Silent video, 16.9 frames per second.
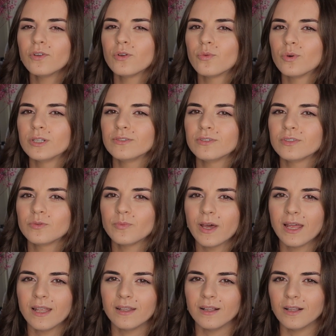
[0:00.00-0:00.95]
you don't want to
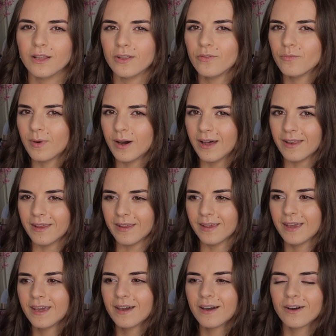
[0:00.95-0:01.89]
spend a lot of
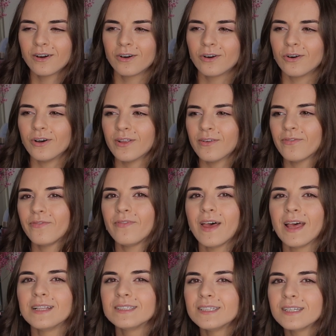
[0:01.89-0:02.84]
money on a
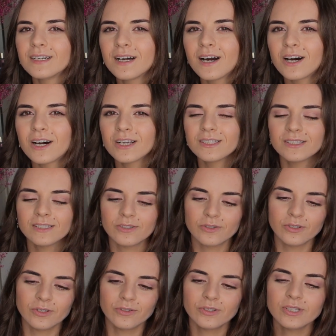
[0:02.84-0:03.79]
fancy card,
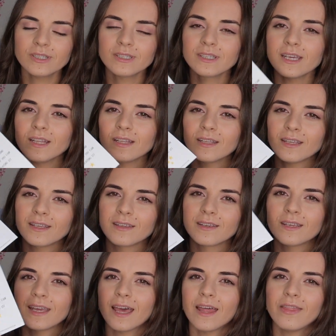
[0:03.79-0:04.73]
so you just can
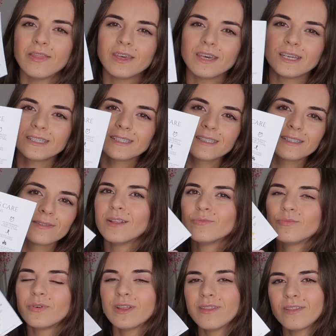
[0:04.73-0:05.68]
get this
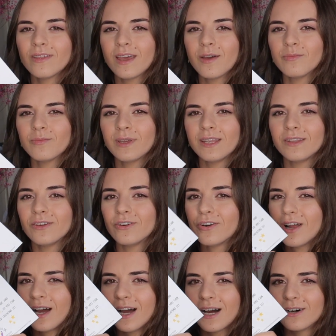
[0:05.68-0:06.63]
and print them in
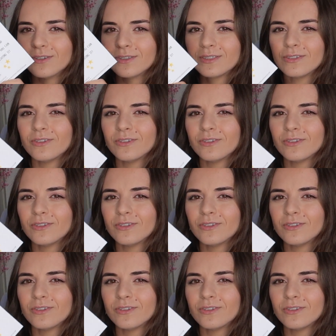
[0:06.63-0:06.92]
your house